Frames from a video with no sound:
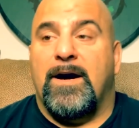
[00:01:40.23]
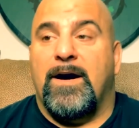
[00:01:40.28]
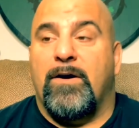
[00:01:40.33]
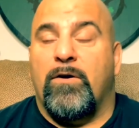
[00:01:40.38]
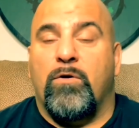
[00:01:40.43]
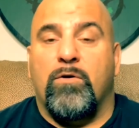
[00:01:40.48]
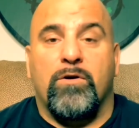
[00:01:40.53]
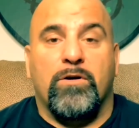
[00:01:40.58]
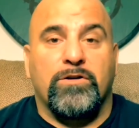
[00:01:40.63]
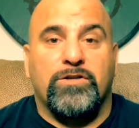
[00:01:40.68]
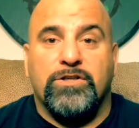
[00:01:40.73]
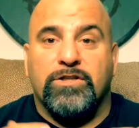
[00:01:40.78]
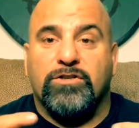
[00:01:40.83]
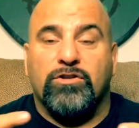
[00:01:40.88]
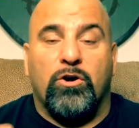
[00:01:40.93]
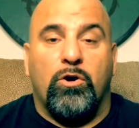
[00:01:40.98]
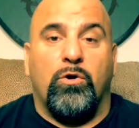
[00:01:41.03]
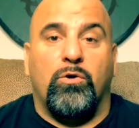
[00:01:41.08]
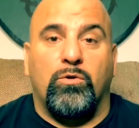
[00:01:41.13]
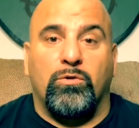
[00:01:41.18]
or just
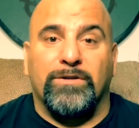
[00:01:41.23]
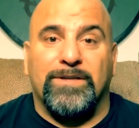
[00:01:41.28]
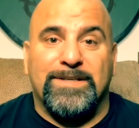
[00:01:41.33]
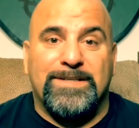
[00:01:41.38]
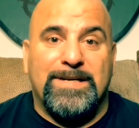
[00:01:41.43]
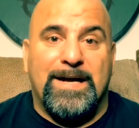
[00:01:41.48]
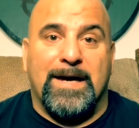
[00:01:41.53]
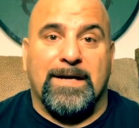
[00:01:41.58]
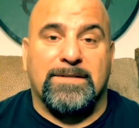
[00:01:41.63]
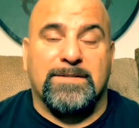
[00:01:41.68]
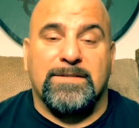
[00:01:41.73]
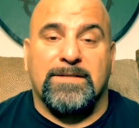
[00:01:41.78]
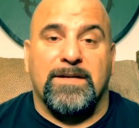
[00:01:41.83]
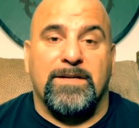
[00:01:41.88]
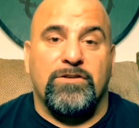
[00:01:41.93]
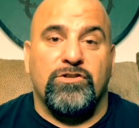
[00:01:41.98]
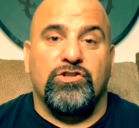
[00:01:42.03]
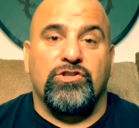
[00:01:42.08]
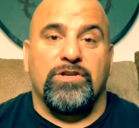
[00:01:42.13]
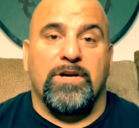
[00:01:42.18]
old texts
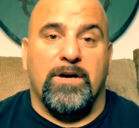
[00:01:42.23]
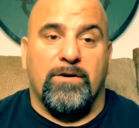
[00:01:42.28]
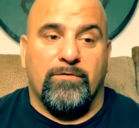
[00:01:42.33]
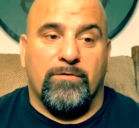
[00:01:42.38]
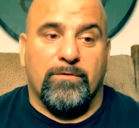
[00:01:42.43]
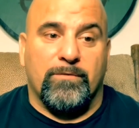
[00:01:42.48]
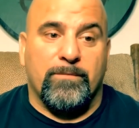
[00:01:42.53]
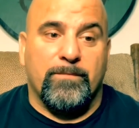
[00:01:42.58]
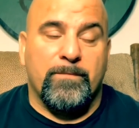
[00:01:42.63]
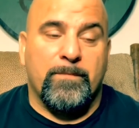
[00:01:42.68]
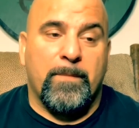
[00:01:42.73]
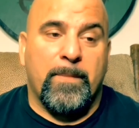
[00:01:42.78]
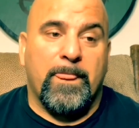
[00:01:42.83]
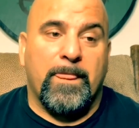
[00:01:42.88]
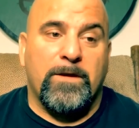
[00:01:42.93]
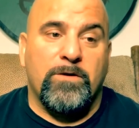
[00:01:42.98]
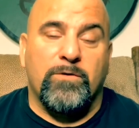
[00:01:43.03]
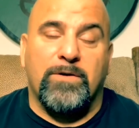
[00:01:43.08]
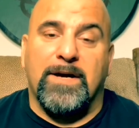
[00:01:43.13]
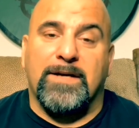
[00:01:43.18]
in general.
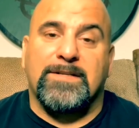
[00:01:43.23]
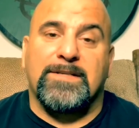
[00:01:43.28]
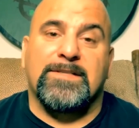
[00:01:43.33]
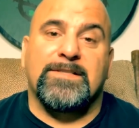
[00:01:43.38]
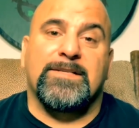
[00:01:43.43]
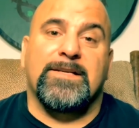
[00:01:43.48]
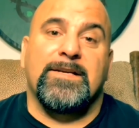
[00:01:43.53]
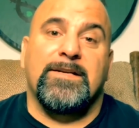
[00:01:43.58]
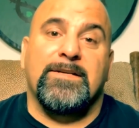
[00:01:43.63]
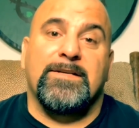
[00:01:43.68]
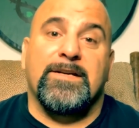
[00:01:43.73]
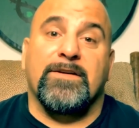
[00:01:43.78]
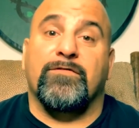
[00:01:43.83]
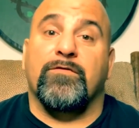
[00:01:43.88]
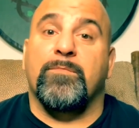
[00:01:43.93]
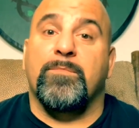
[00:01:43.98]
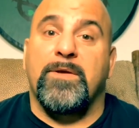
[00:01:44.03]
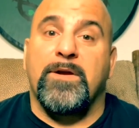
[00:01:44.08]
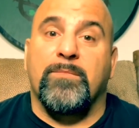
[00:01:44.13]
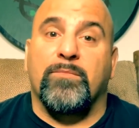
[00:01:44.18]
You get to see
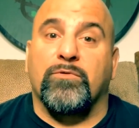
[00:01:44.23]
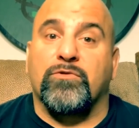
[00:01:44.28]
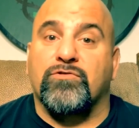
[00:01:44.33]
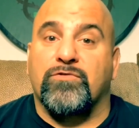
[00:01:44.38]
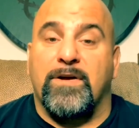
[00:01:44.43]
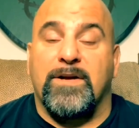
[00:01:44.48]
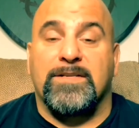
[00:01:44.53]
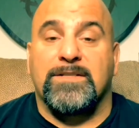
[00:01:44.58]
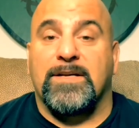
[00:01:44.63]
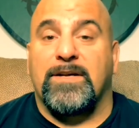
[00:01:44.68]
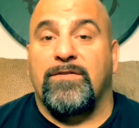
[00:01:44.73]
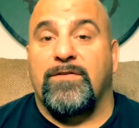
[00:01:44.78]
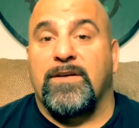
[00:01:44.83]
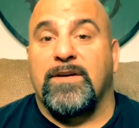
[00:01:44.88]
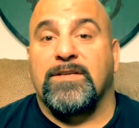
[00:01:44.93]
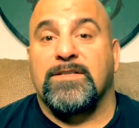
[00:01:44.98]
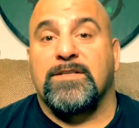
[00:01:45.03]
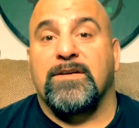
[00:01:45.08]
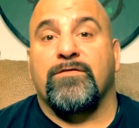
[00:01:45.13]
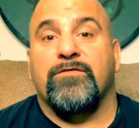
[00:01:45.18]
different people translate
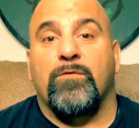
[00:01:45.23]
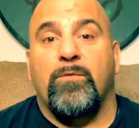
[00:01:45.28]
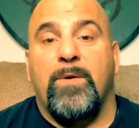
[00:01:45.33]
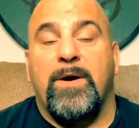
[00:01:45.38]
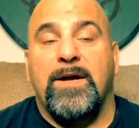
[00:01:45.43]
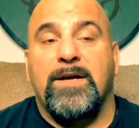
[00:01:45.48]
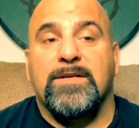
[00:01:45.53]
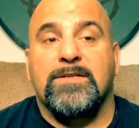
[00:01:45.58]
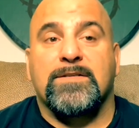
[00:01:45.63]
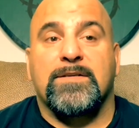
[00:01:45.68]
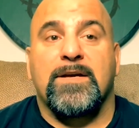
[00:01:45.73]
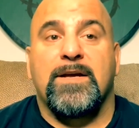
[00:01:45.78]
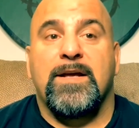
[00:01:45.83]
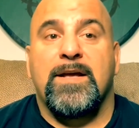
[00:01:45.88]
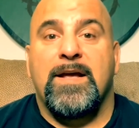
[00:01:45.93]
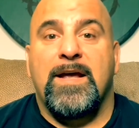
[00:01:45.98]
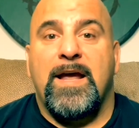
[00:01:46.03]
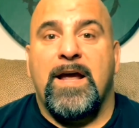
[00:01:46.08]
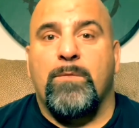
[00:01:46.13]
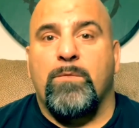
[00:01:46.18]
things different ways.
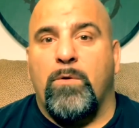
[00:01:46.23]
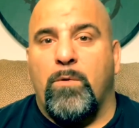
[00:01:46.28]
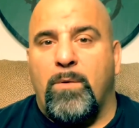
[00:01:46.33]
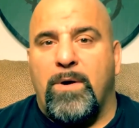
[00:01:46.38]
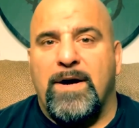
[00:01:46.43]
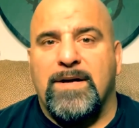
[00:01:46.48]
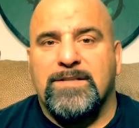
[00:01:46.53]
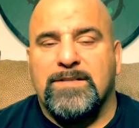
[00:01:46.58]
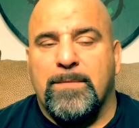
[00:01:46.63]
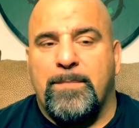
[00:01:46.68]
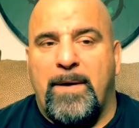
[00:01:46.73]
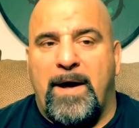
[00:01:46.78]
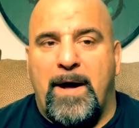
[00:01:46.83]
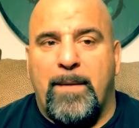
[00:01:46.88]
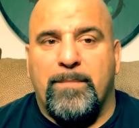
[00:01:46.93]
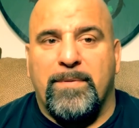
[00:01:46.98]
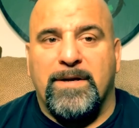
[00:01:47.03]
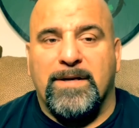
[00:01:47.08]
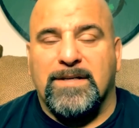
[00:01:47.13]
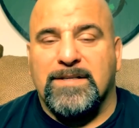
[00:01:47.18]
And what winds up
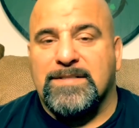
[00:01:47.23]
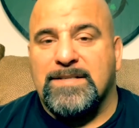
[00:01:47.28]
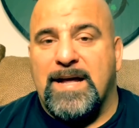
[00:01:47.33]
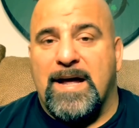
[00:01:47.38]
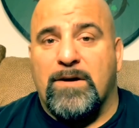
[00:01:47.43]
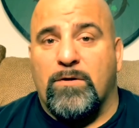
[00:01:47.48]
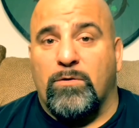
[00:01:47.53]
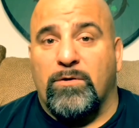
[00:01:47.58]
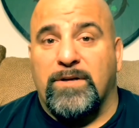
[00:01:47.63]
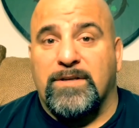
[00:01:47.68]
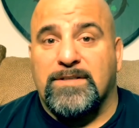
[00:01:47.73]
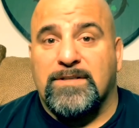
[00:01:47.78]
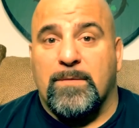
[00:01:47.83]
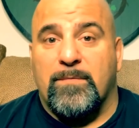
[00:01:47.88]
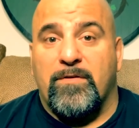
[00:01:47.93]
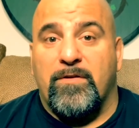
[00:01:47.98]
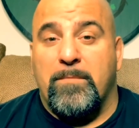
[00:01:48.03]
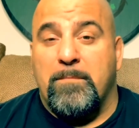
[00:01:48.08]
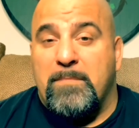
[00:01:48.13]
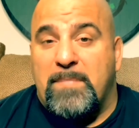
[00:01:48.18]
happening is not only some
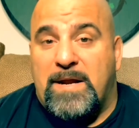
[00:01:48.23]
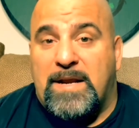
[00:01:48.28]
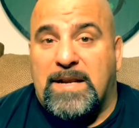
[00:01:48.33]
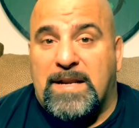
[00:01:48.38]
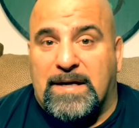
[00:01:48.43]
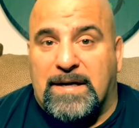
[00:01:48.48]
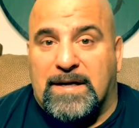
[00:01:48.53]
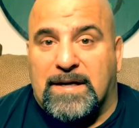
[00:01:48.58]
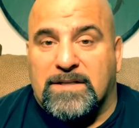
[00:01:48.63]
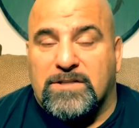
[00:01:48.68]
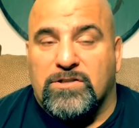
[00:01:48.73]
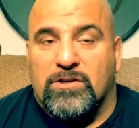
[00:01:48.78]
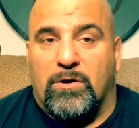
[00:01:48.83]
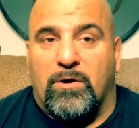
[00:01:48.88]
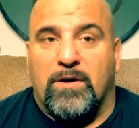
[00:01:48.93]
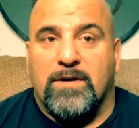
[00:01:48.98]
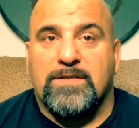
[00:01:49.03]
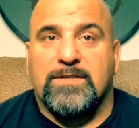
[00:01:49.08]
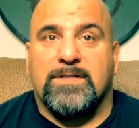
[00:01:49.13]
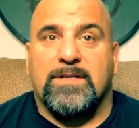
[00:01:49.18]
of the meaning gets
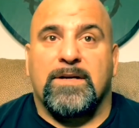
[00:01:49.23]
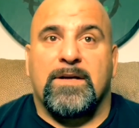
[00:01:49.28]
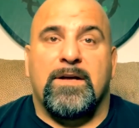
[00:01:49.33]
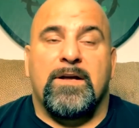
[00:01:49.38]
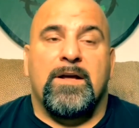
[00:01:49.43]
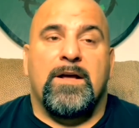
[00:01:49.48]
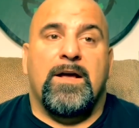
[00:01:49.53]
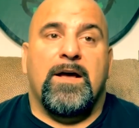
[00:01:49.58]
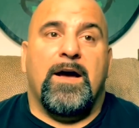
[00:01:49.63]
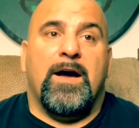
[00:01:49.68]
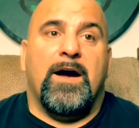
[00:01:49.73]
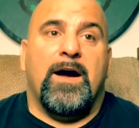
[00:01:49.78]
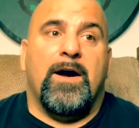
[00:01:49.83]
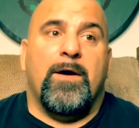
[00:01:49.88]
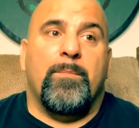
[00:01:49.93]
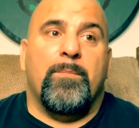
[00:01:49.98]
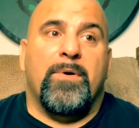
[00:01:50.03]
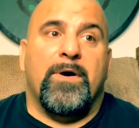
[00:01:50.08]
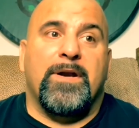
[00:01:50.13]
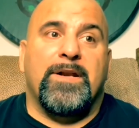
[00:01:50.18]
lost,
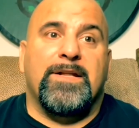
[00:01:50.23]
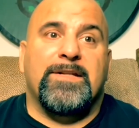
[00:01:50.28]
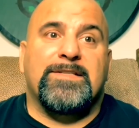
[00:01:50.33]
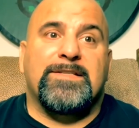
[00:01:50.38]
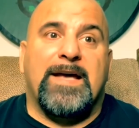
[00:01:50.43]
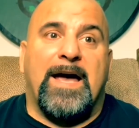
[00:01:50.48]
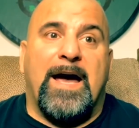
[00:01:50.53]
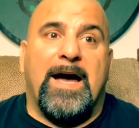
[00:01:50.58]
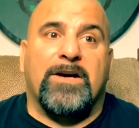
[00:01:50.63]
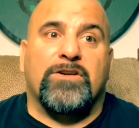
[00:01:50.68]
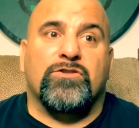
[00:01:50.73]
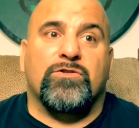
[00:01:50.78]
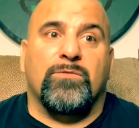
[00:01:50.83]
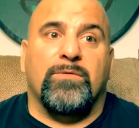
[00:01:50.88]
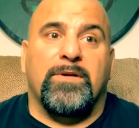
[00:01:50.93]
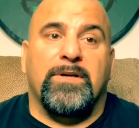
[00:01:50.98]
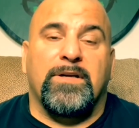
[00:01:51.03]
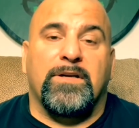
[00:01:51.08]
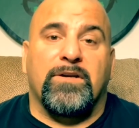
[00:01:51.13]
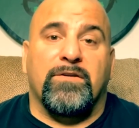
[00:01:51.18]
but it's
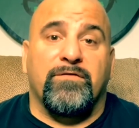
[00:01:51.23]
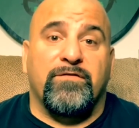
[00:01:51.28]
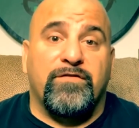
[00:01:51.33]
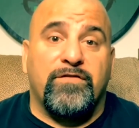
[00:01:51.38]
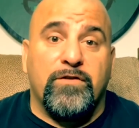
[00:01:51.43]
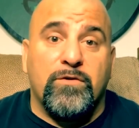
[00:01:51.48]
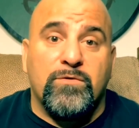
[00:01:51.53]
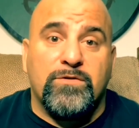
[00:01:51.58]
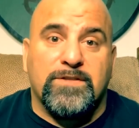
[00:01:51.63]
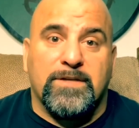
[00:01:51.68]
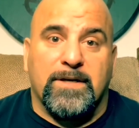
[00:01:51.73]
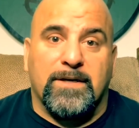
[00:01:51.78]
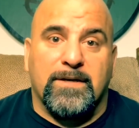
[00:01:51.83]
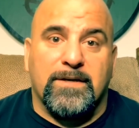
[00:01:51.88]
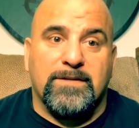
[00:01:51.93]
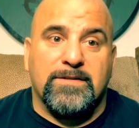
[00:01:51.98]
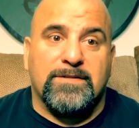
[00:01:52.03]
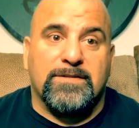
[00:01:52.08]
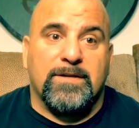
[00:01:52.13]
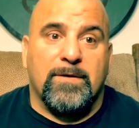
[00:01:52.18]
actually confusing,
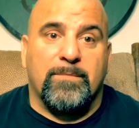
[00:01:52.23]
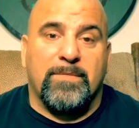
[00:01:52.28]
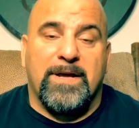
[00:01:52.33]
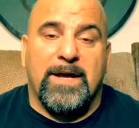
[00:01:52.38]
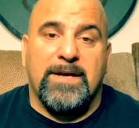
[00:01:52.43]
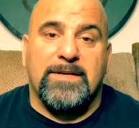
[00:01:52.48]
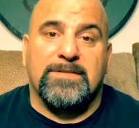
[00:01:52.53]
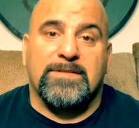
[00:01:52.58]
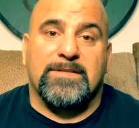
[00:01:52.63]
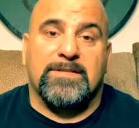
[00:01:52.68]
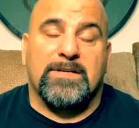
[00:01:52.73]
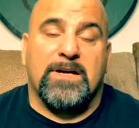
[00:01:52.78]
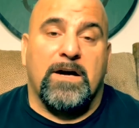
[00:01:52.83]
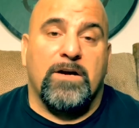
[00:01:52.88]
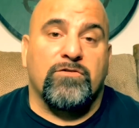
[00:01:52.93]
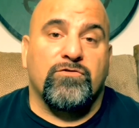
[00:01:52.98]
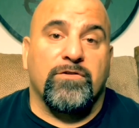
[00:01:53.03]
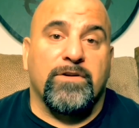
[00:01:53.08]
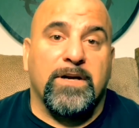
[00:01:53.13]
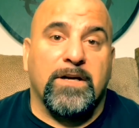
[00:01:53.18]
in some cases
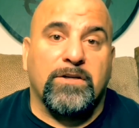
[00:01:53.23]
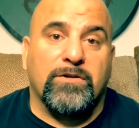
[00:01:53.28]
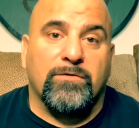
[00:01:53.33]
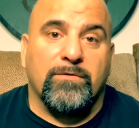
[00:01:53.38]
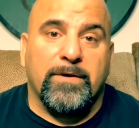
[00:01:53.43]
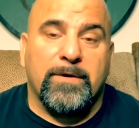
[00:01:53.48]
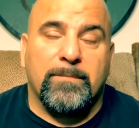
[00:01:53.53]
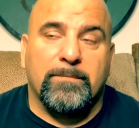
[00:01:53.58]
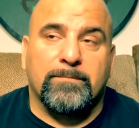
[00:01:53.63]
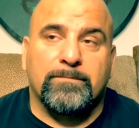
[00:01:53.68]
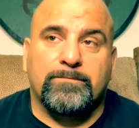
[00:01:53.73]
contradictory.